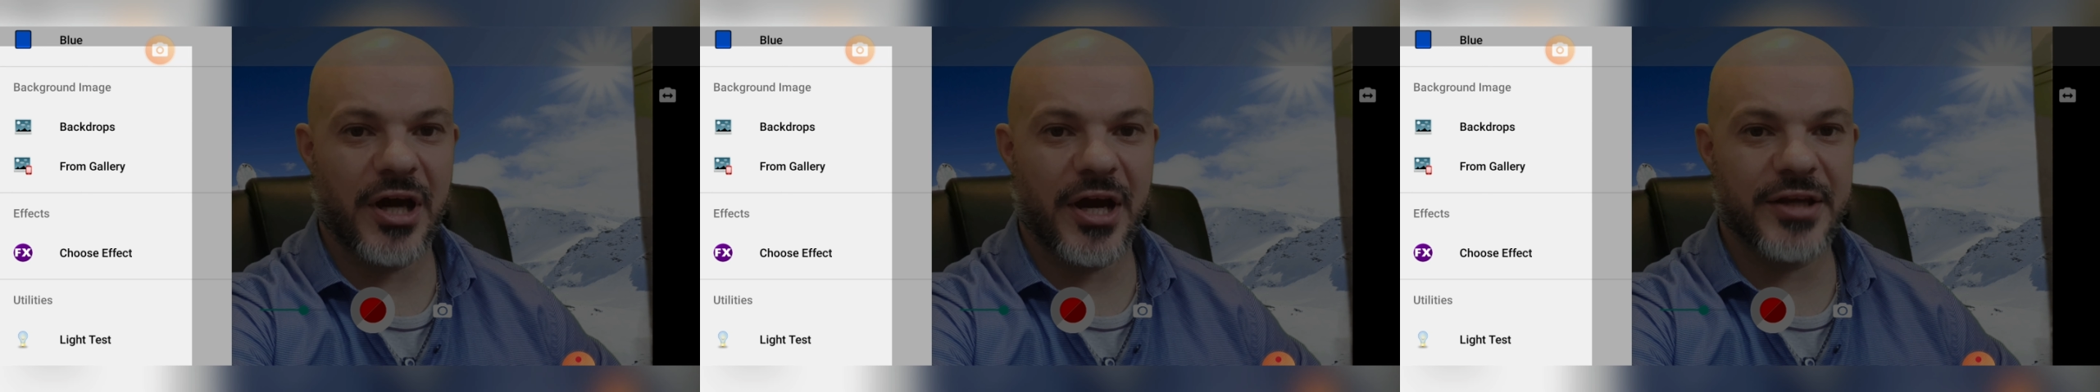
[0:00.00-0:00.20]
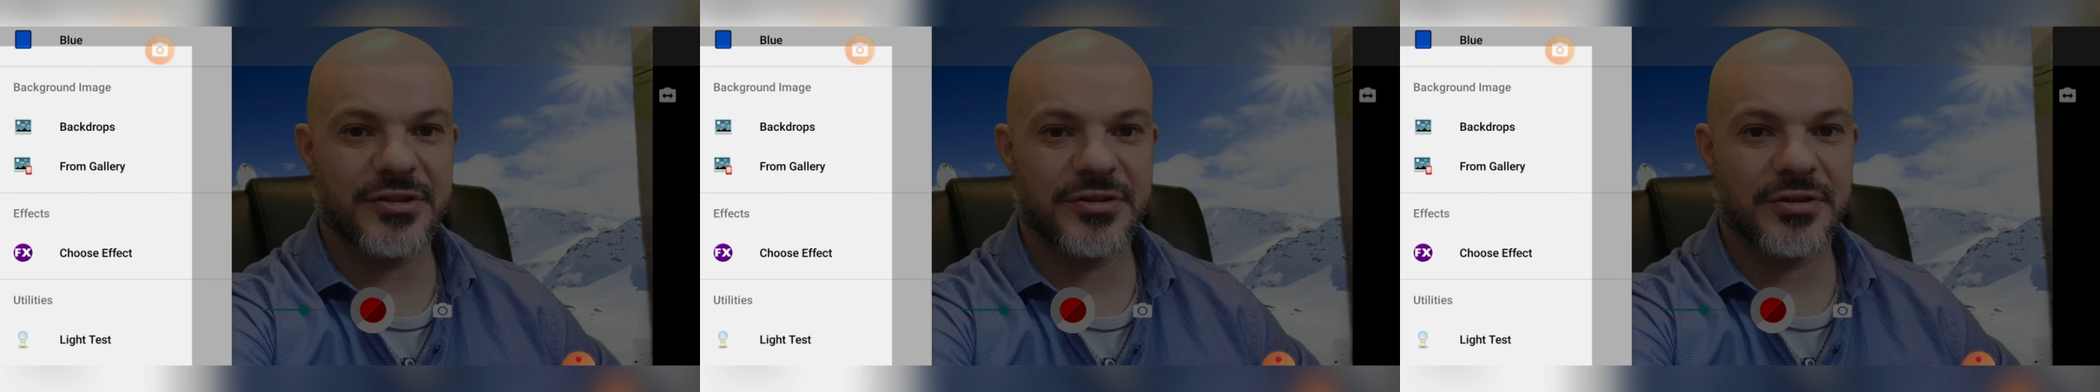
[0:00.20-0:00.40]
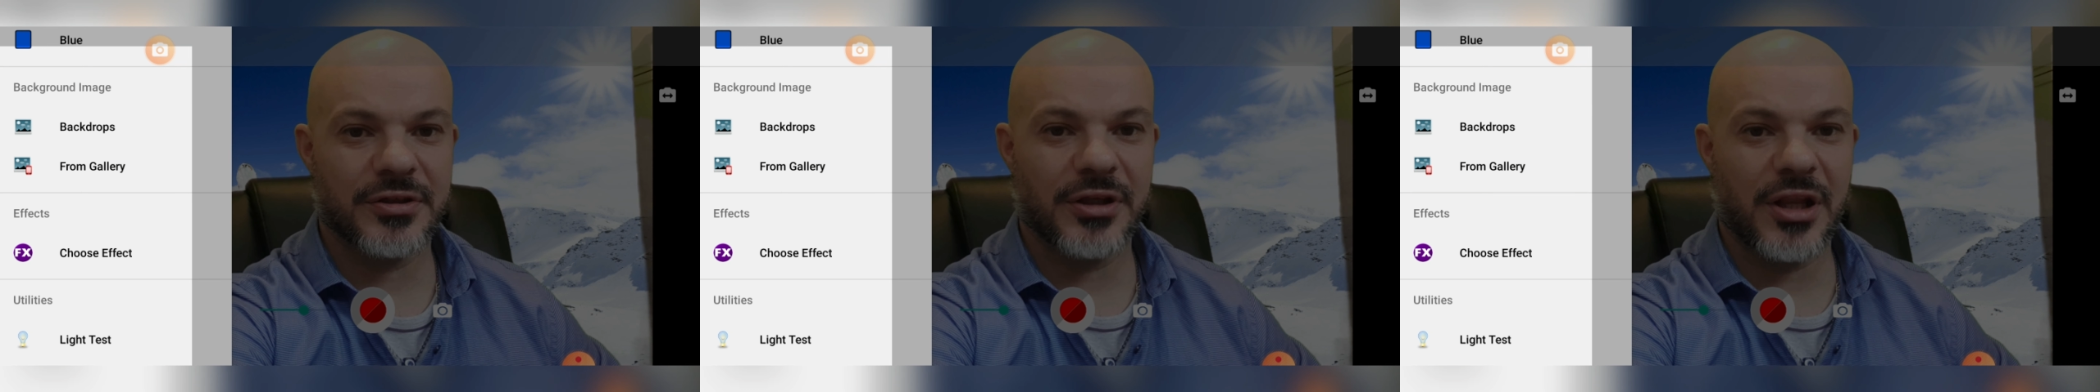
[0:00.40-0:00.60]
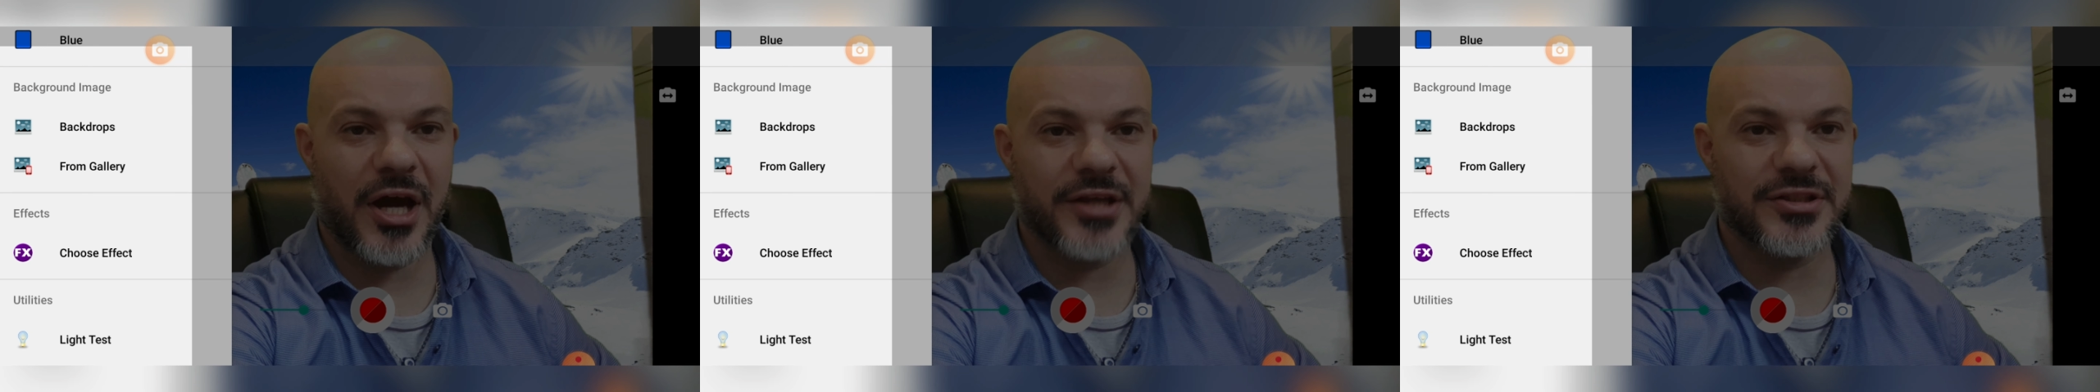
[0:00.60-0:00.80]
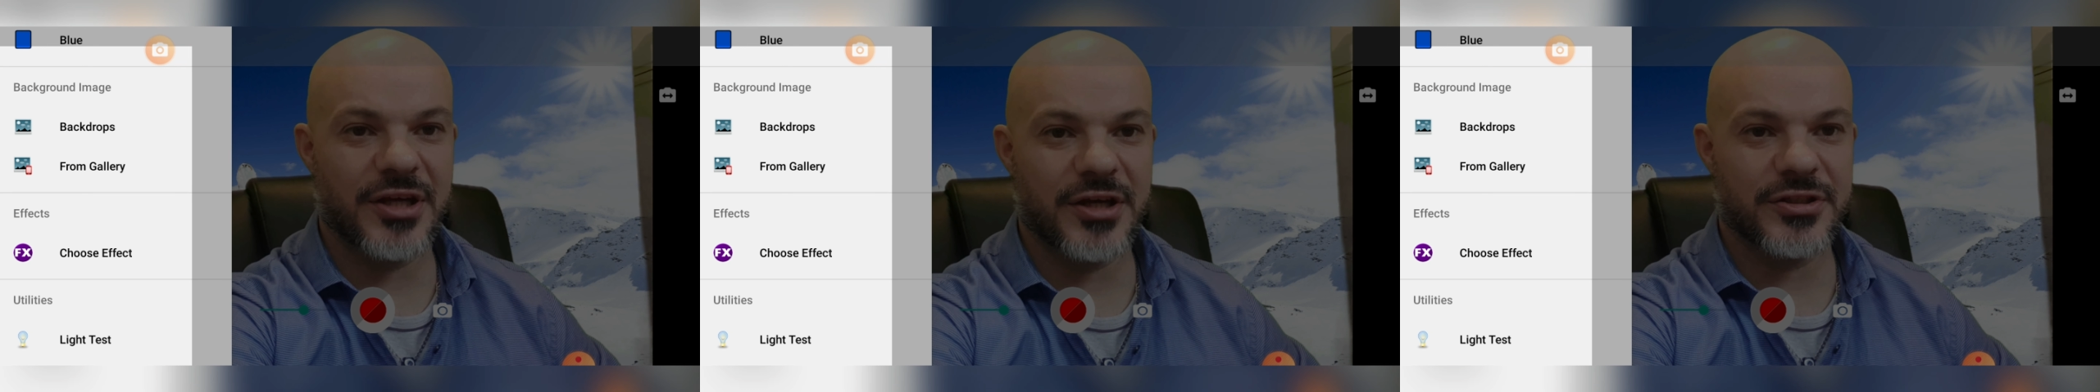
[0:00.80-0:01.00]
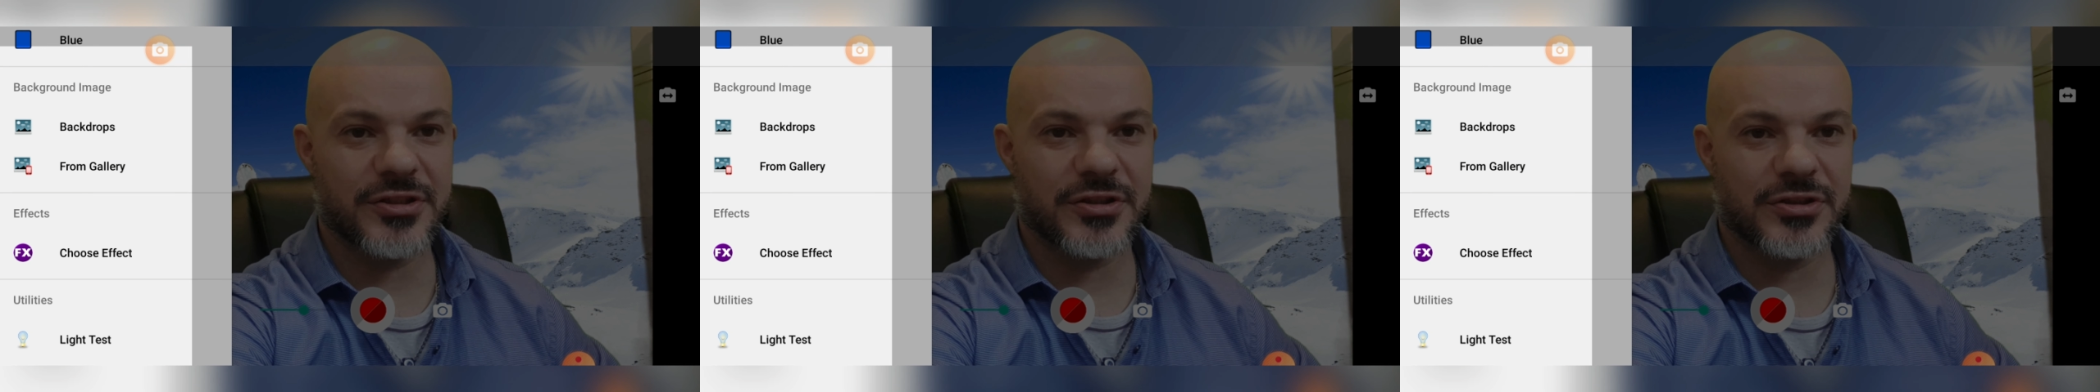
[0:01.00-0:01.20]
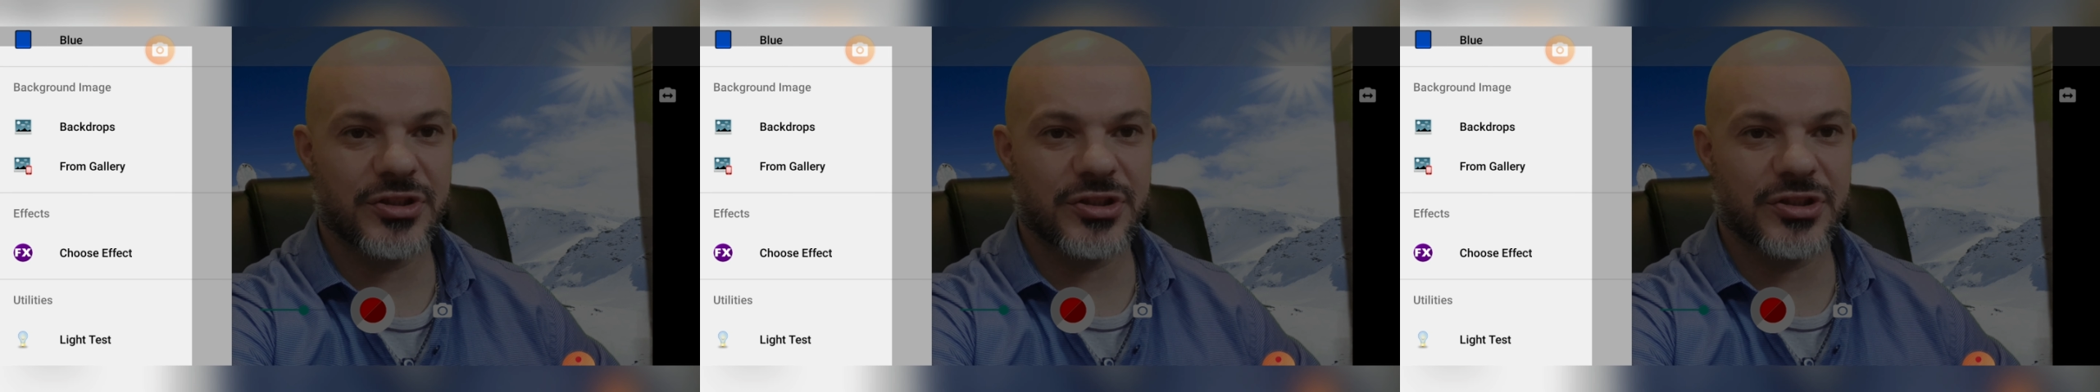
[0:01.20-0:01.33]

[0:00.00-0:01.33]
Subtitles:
light test